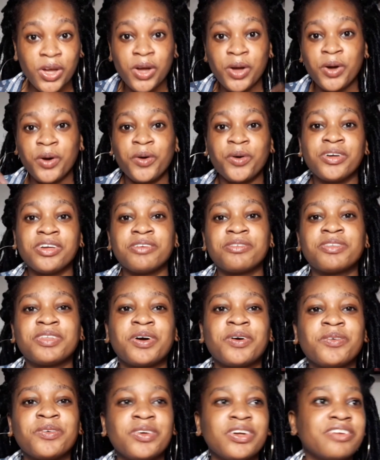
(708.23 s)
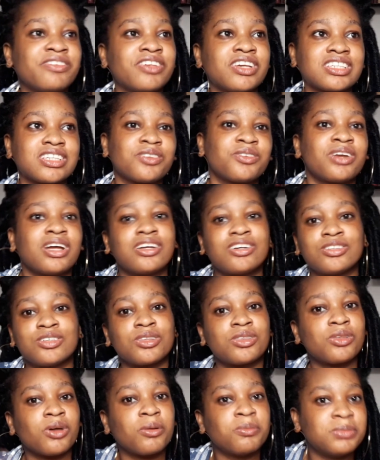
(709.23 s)
if there's anyone going
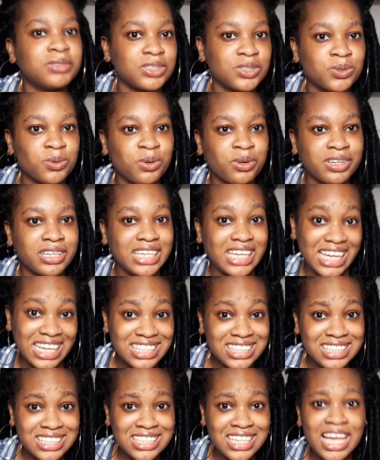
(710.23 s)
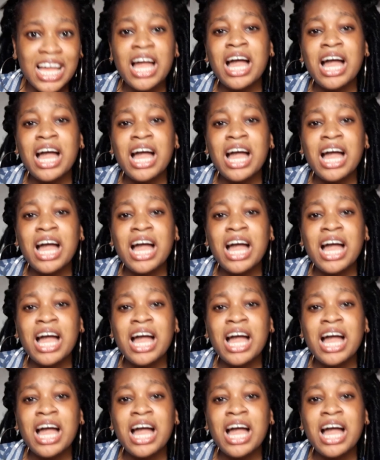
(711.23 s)
to top this one yet.